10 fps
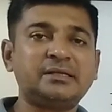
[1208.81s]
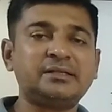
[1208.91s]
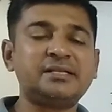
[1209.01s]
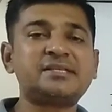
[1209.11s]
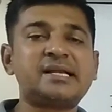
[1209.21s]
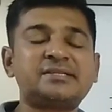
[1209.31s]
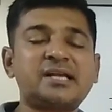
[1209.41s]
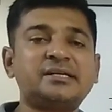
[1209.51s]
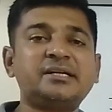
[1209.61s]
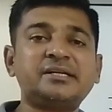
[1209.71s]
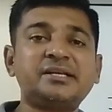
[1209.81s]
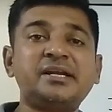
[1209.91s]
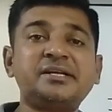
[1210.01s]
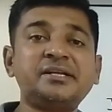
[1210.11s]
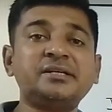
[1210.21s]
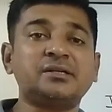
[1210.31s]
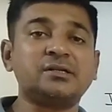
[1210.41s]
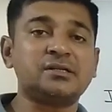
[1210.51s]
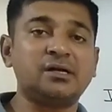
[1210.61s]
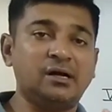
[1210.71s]
They started creating
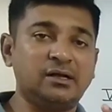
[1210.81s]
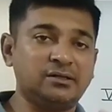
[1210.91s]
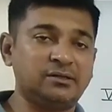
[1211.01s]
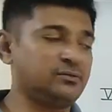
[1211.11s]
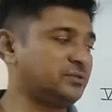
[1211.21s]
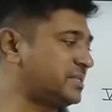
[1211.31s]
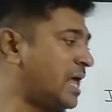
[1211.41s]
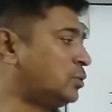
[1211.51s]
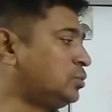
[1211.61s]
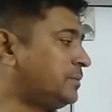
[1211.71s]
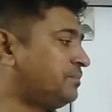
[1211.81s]
sound